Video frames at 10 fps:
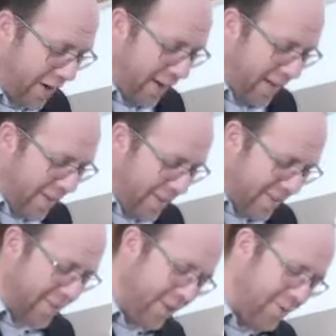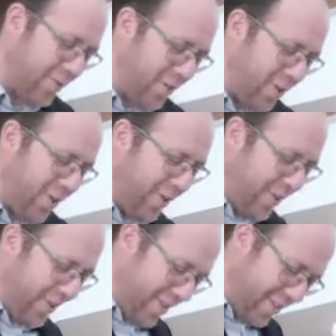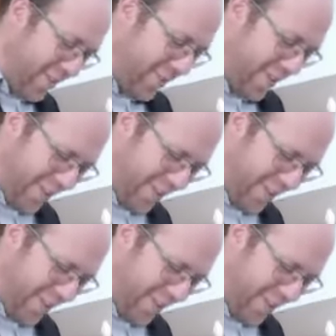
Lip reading: Okay, don't stir. Lots of